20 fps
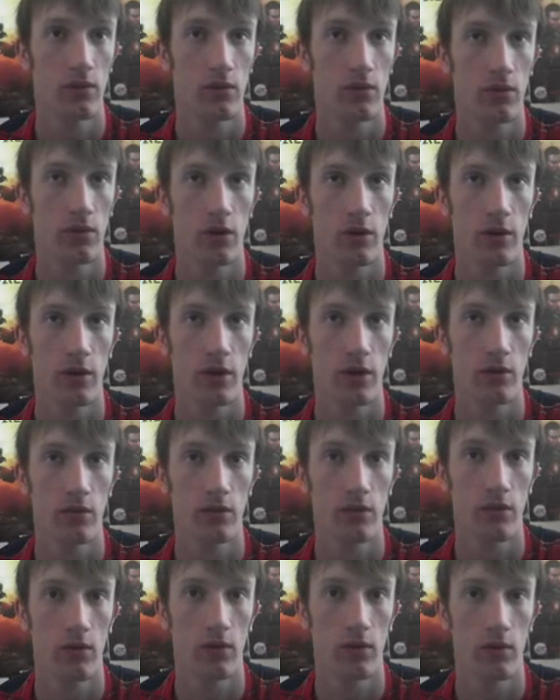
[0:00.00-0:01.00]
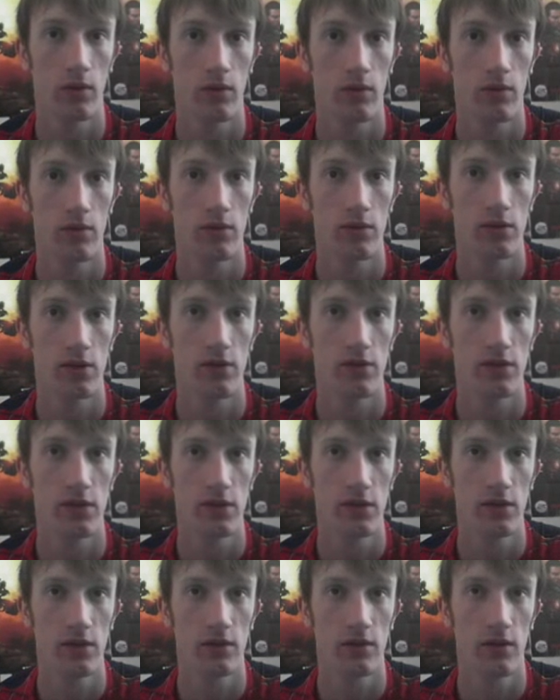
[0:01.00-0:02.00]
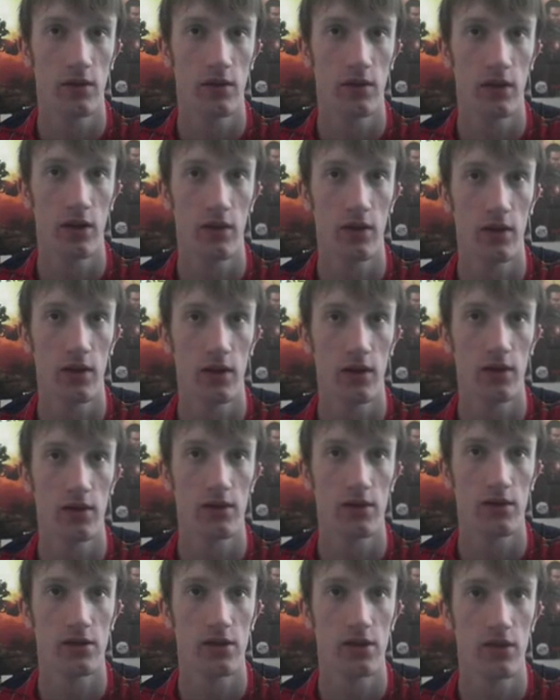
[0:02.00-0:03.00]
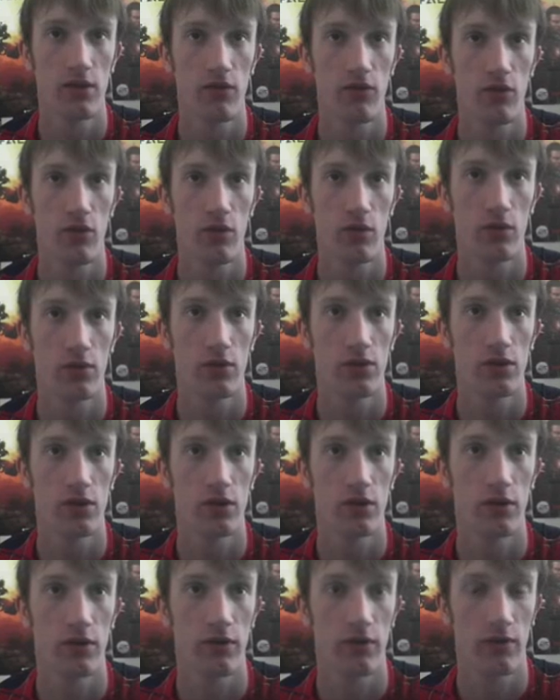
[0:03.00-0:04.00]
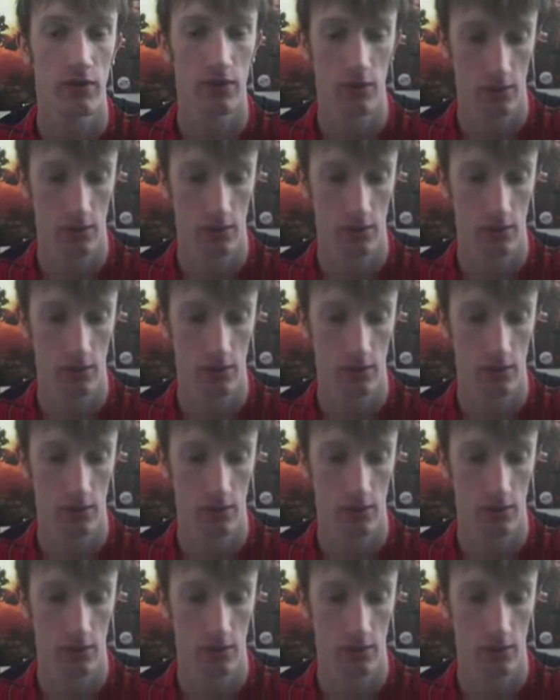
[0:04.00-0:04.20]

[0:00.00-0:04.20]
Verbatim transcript: There we go. Save scene, and there you are. It's see-through and stuff.